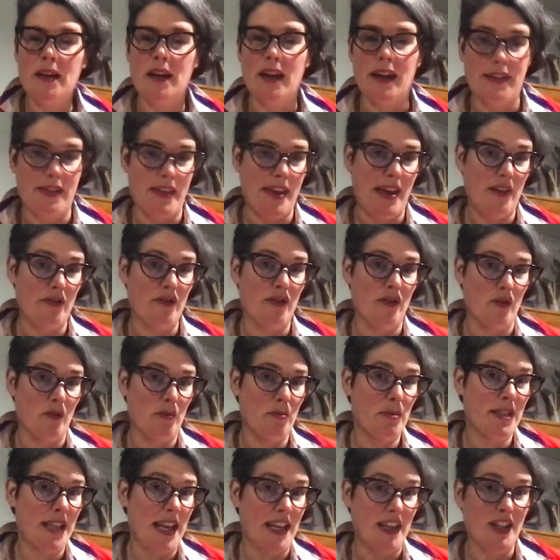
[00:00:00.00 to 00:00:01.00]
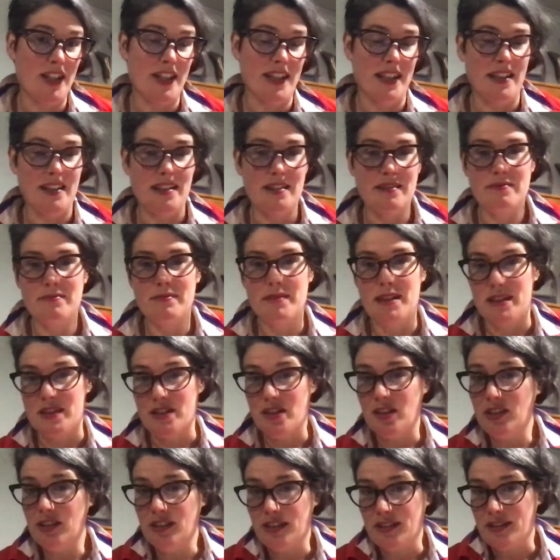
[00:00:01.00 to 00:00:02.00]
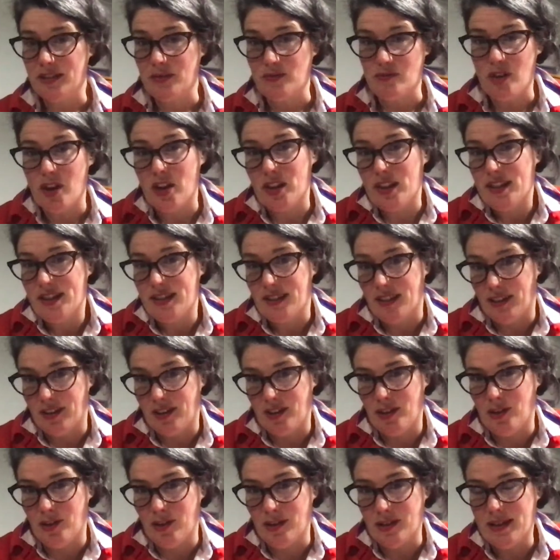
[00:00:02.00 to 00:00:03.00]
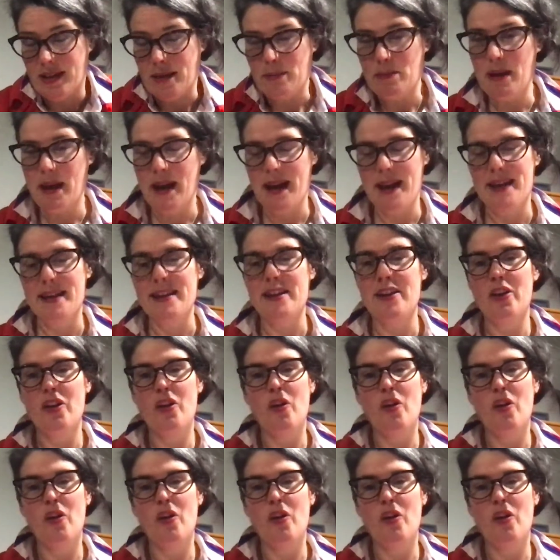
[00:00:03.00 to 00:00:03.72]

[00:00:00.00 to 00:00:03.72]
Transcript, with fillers: and therefore potentially entitled to rights like holiday pay,